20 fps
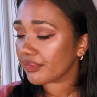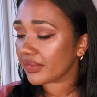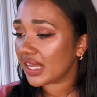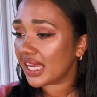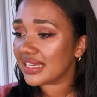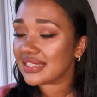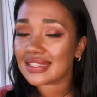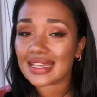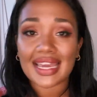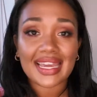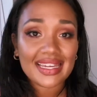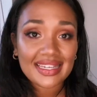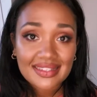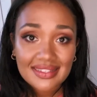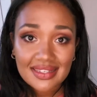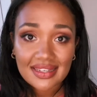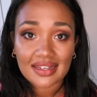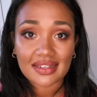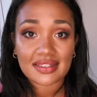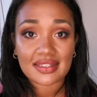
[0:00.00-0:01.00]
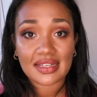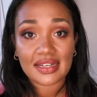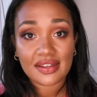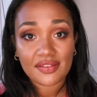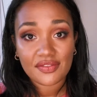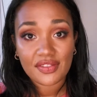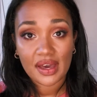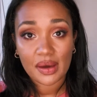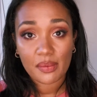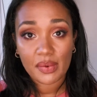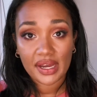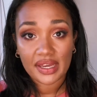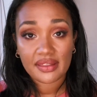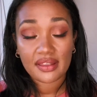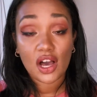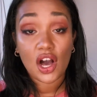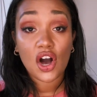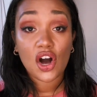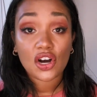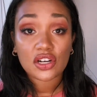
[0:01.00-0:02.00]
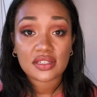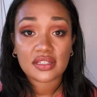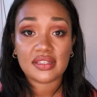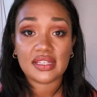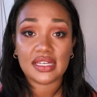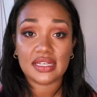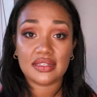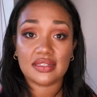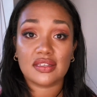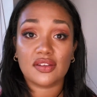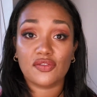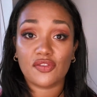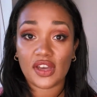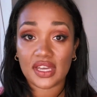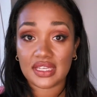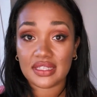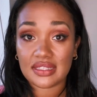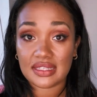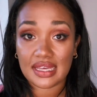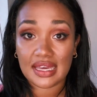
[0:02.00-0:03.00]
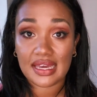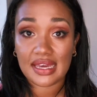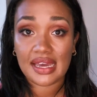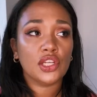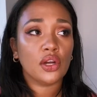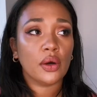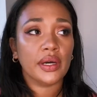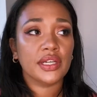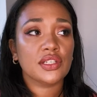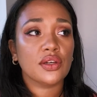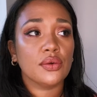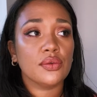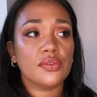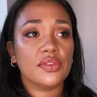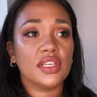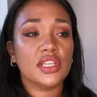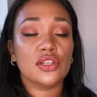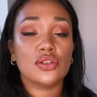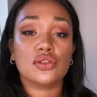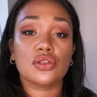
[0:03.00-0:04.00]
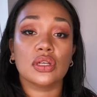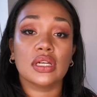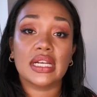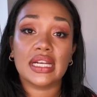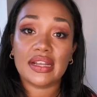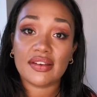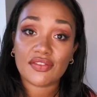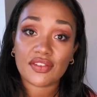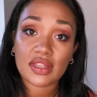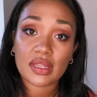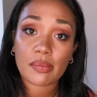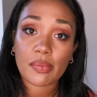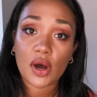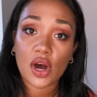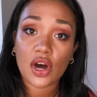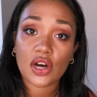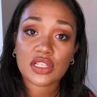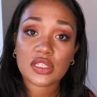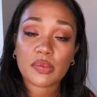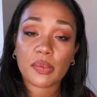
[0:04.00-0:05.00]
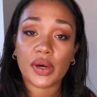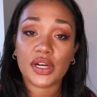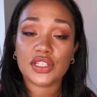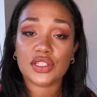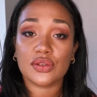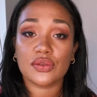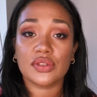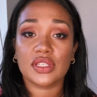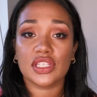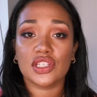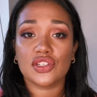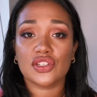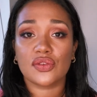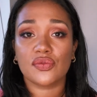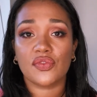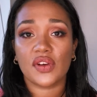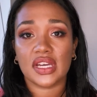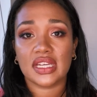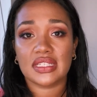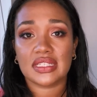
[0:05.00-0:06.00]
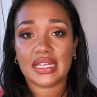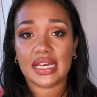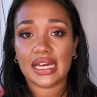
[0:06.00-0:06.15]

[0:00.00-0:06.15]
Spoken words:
it's easier to live that way. The harder thing is to face it. You know, I don't think you should live in the past, but I do think you should face it.